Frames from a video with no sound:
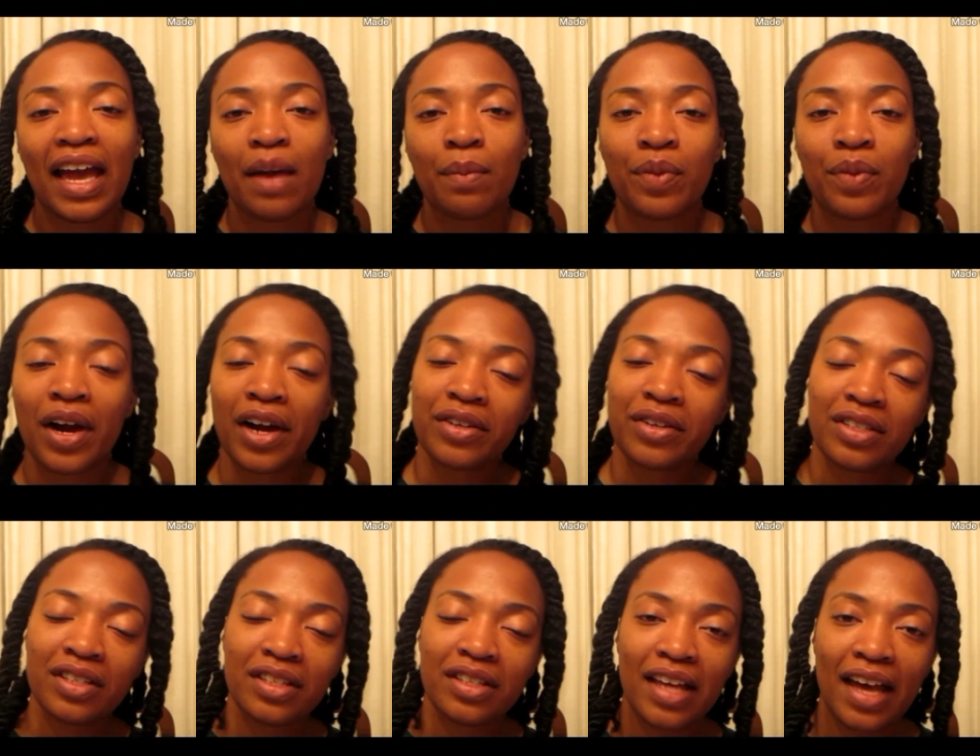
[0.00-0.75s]
and
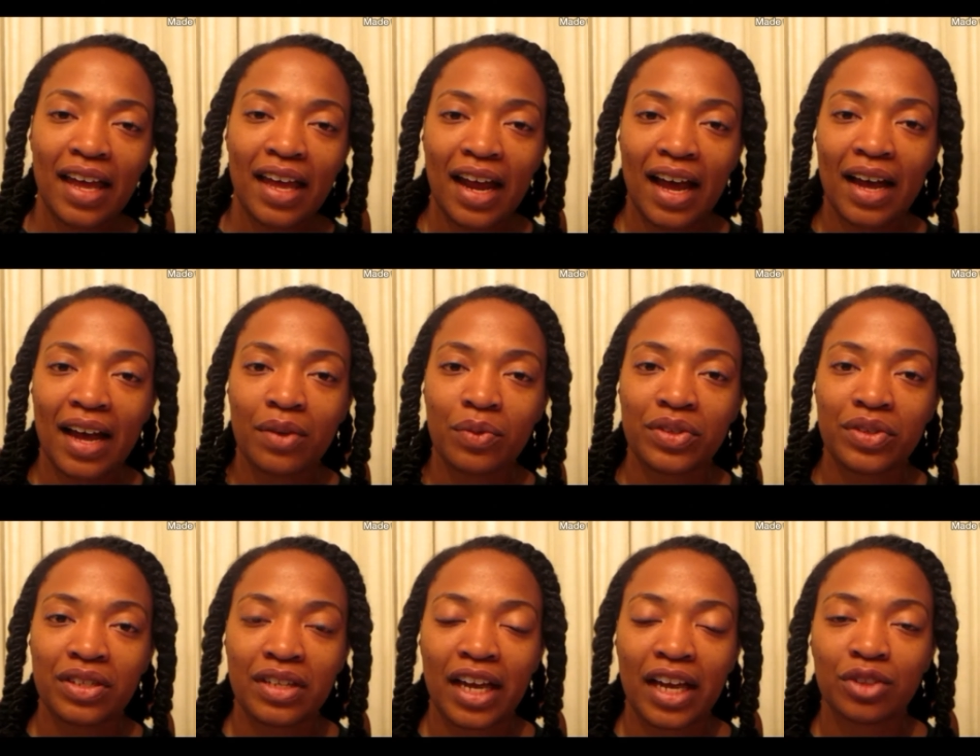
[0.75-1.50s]
prior to that, I
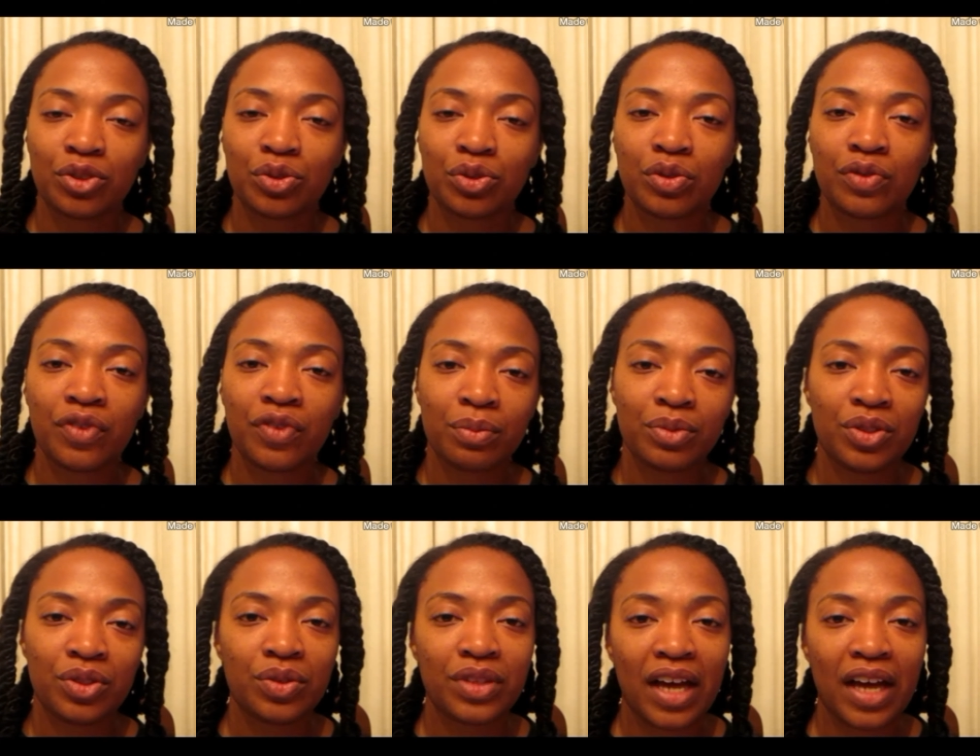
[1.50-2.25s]
was natural
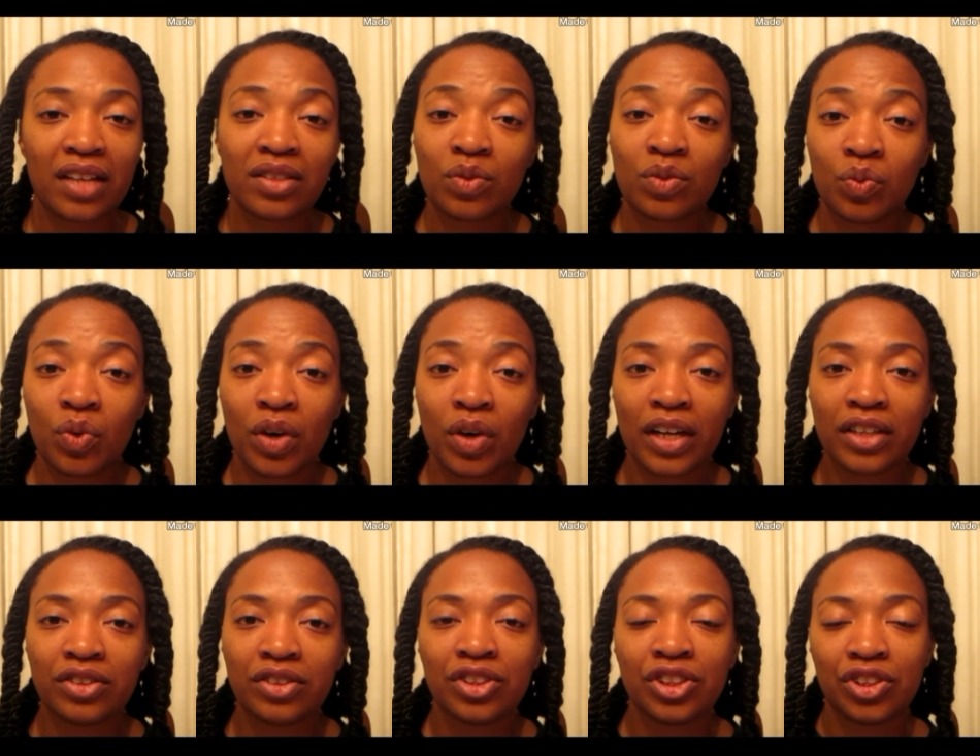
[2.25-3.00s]
from two thousand
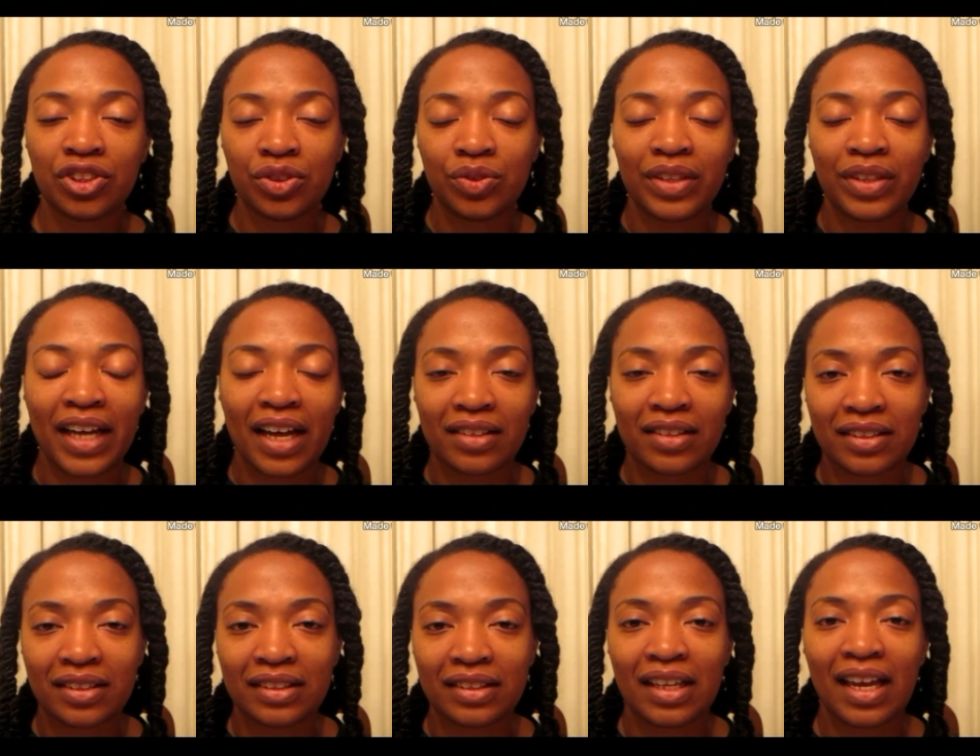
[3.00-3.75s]
one to two
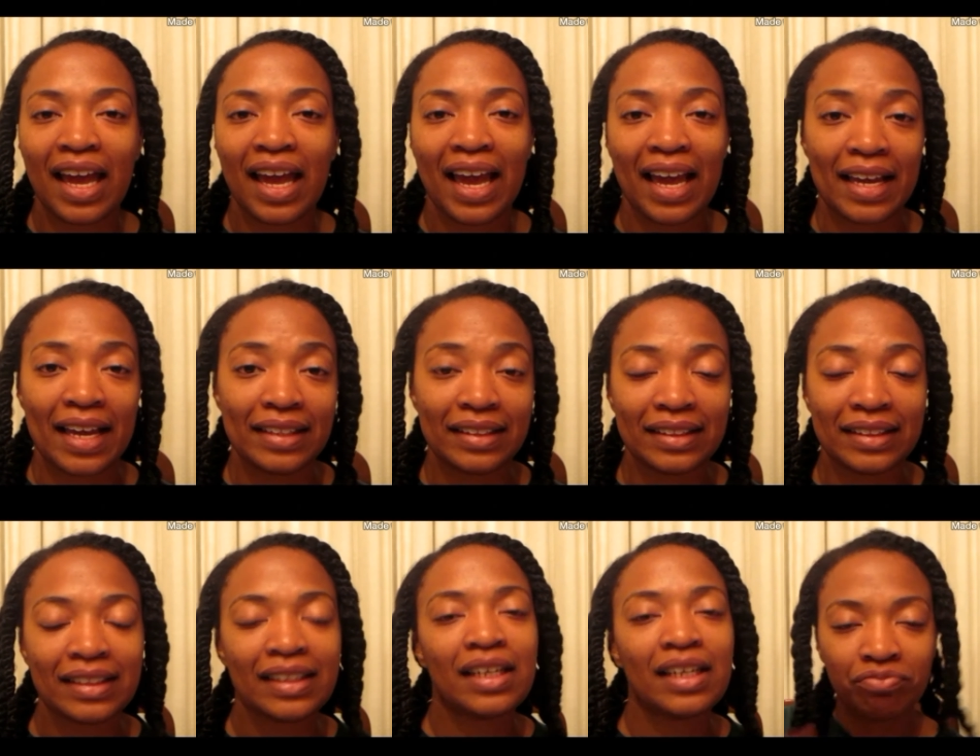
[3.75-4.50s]
thousand
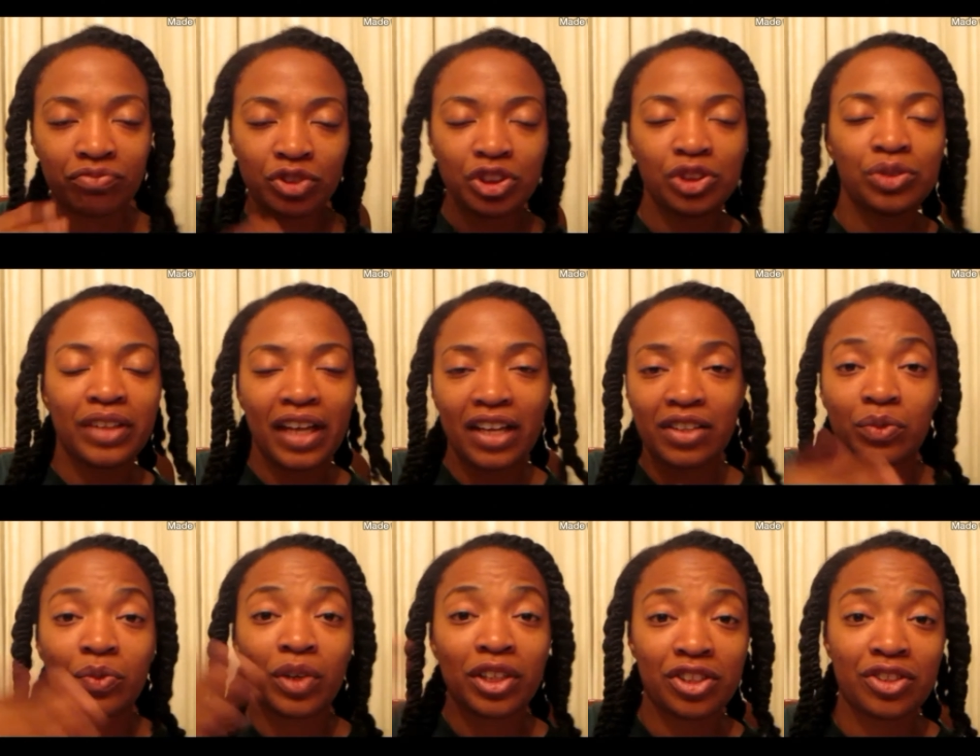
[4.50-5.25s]
eight. two
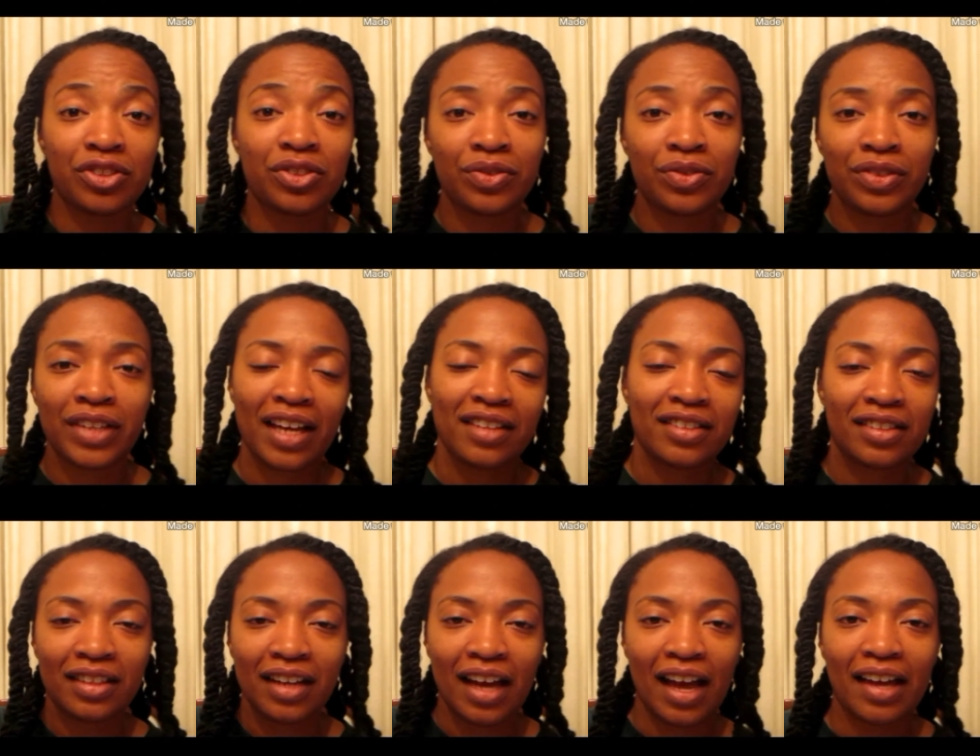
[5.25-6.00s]
thousand one to two
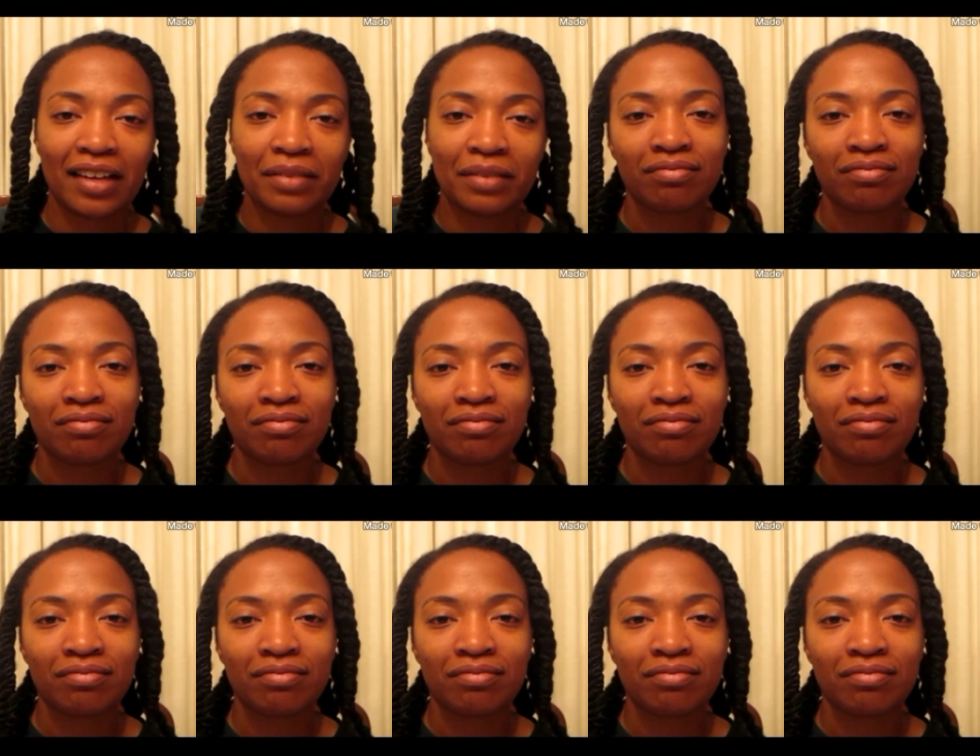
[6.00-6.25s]
thousand nine,